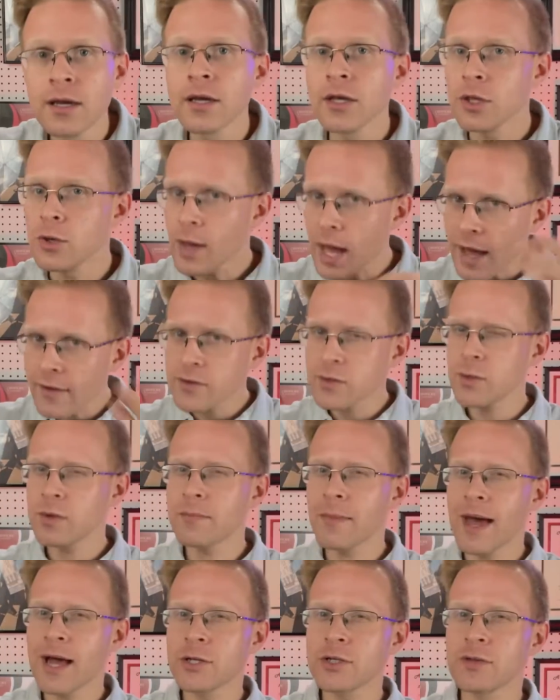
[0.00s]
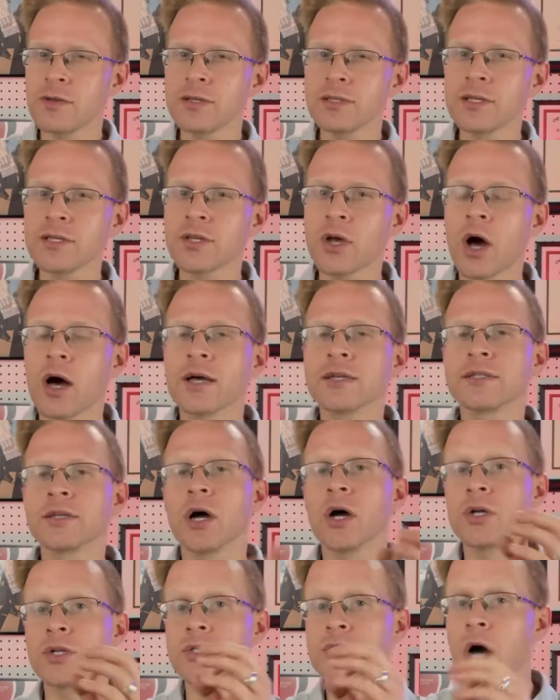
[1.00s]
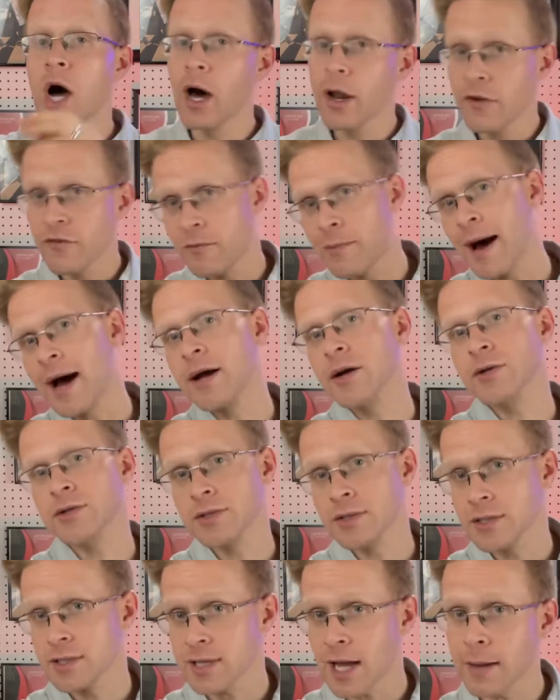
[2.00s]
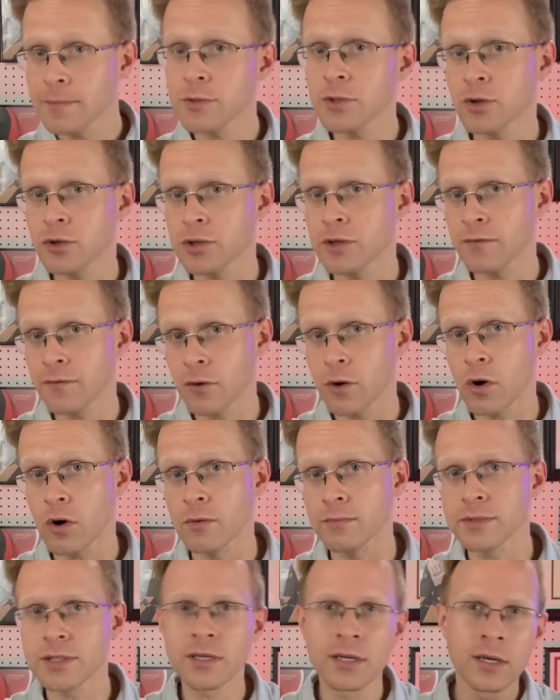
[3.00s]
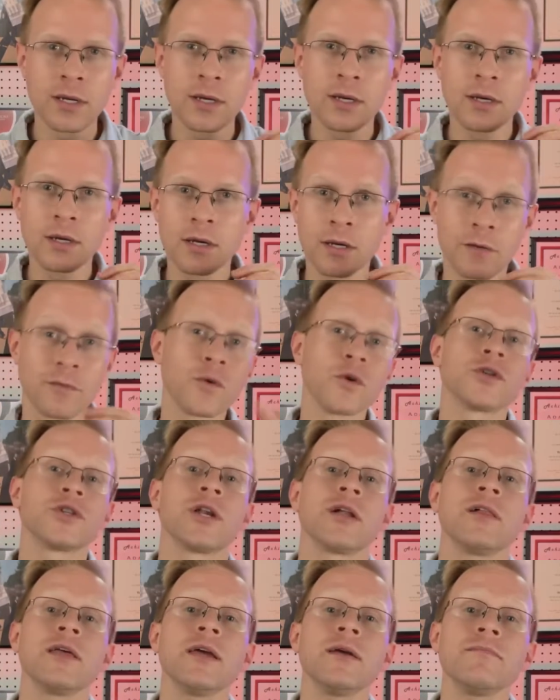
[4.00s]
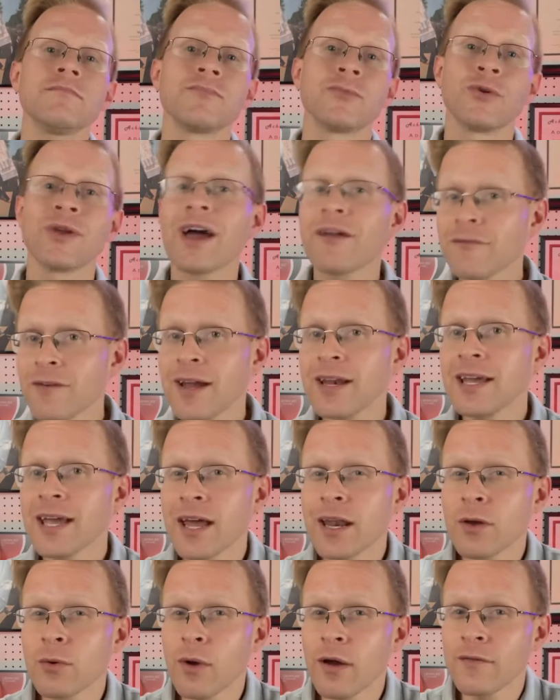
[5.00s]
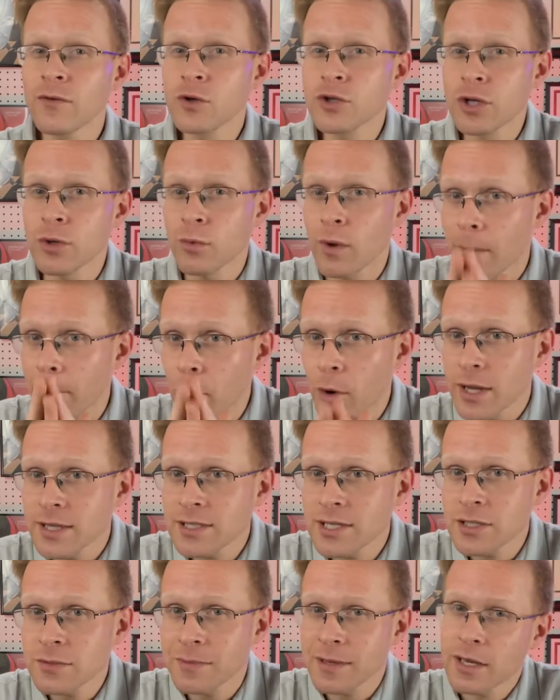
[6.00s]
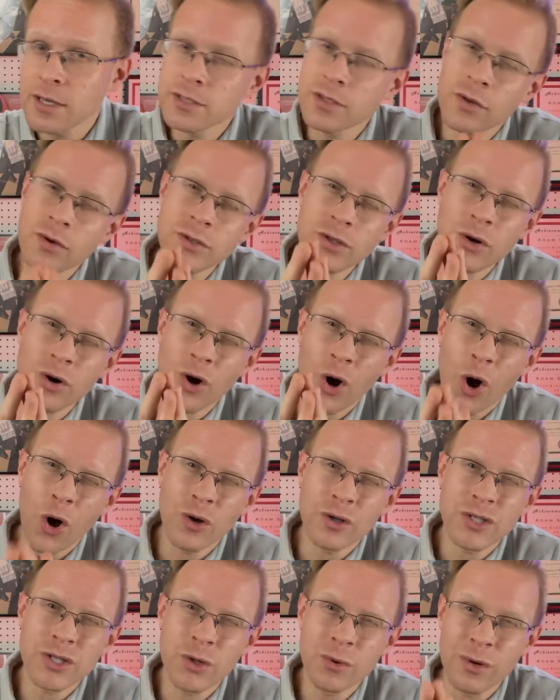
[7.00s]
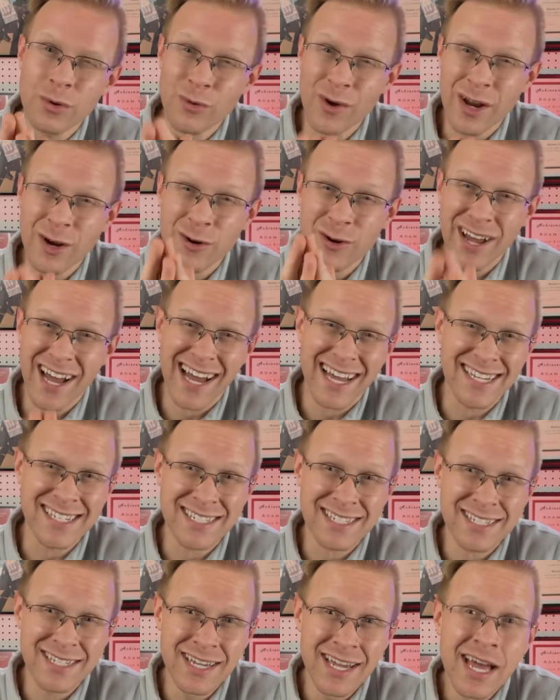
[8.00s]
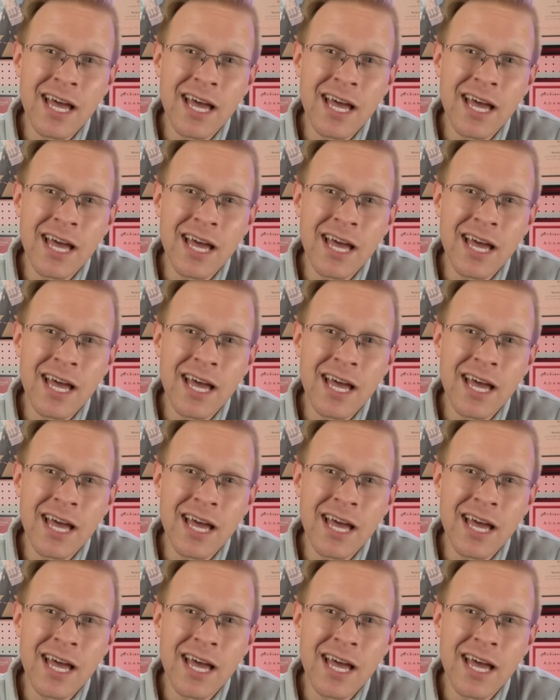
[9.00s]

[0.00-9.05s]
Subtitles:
You have to imagine this has caused a ton of buyers to stop searching for homes. Unfortunately, they're not finding any refuge in rent prices because those are also at record highs.